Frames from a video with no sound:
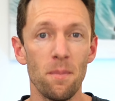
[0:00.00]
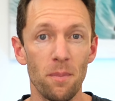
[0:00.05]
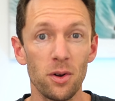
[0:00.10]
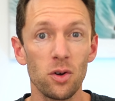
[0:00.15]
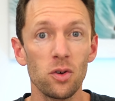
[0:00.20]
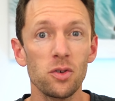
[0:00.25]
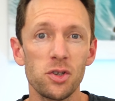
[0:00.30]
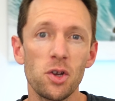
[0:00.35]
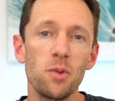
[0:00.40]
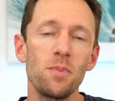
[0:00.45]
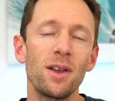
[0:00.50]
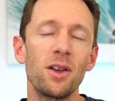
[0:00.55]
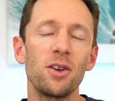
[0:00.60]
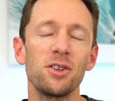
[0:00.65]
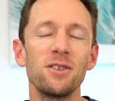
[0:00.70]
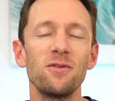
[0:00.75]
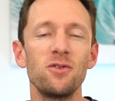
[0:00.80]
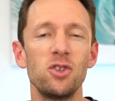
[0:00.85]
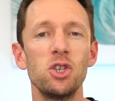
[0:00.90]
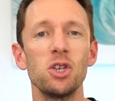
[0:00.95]
but also
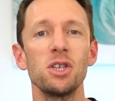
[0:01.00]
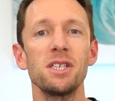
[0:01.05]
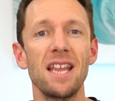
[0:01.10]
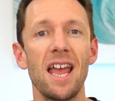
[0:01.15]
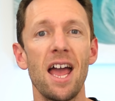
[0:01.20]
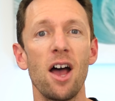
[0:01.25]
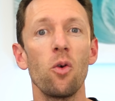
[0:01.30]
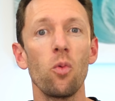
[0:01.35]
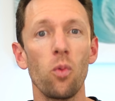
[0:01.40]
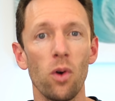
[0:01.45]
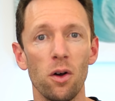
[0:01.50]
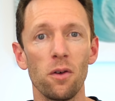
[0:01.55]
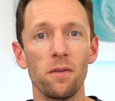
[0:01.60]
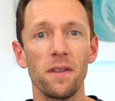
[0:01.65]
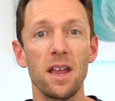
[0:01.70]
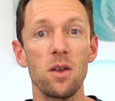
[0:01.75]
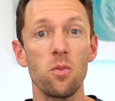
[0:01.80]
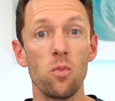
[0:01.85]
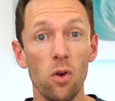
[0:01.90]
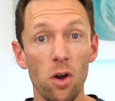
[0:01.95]
because of just how well
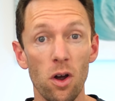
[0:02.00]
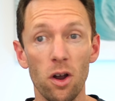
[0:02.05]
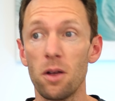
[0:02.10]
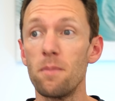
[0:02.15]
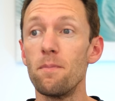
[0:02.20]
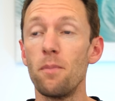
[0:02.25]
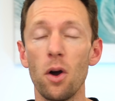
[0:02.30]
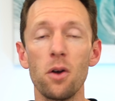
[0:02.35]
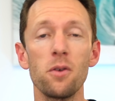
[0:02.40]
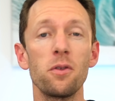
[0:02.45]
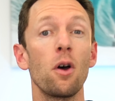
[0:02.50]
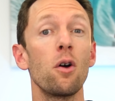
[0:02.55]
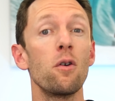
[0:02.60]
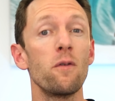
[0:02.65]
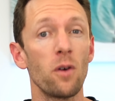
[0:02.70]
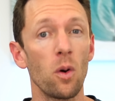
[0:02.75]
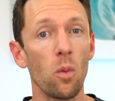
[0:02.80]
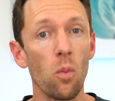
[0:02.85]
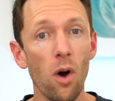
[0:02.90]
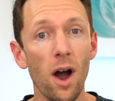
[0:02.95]
they work, both
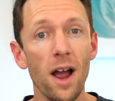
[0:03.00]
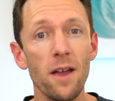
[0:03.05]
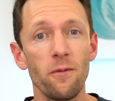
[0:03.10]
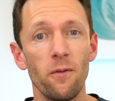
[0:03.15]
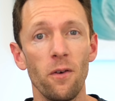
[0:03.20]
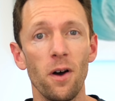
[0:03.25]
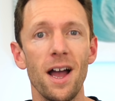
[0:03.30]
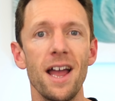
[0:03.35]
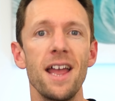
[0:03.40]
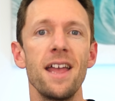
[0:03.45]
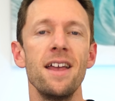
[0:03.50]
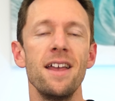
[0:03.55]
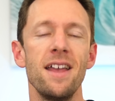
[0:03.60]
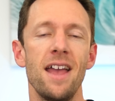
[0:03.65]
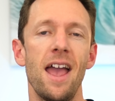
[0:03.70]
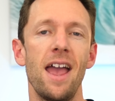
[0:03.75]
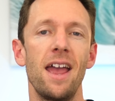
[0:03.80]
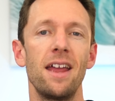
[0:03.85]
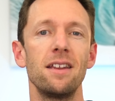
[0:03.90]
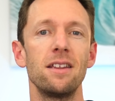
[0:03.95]
over Wi-Fi
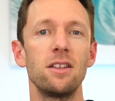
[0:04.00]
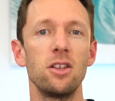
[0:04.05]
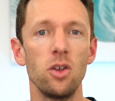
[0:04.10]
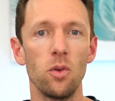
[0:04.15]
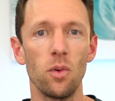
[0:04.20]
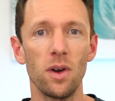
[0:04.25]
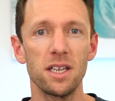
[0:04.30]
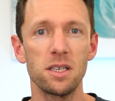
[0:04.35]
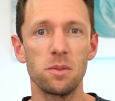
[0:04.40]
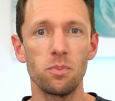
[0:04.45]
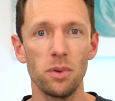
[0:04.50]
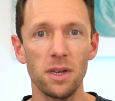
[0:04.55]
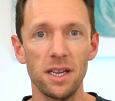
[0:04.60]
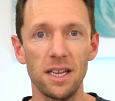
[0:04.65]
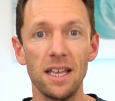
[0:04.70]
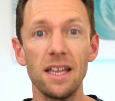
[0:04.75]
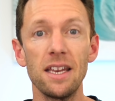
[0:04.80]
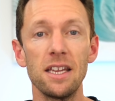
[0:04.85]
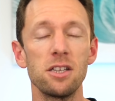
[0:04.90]
and USB. It